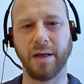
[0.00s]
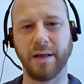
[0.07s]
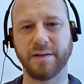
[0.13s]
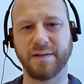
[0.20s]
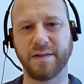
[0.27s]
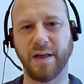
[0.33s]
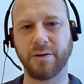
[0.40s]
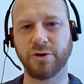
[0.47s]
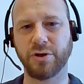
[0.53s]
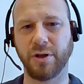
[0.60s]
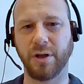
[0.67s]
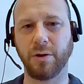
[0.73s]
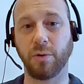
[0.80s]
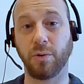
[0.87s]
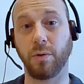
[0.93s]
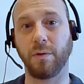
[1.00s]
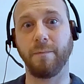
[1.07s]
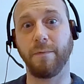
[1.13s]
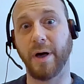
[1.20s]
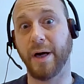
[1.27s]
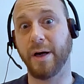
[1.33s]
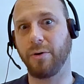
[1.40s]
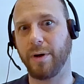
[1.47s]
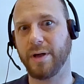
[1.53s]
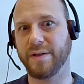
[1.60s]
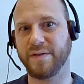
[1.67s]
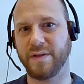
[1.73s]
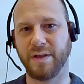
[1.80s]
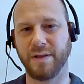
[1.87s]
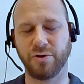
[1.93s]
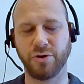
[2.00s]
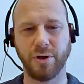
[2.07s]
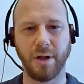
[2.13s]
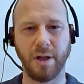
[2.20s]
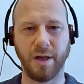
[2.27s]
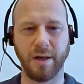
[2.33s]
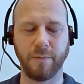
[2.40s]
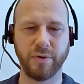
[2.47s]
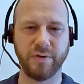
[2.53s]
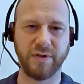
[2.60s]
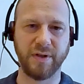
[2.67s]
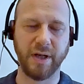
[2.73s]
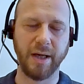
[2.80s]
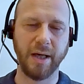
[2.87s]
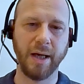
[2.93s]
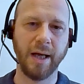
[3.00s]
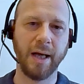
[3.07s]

essential or were essential, I would say,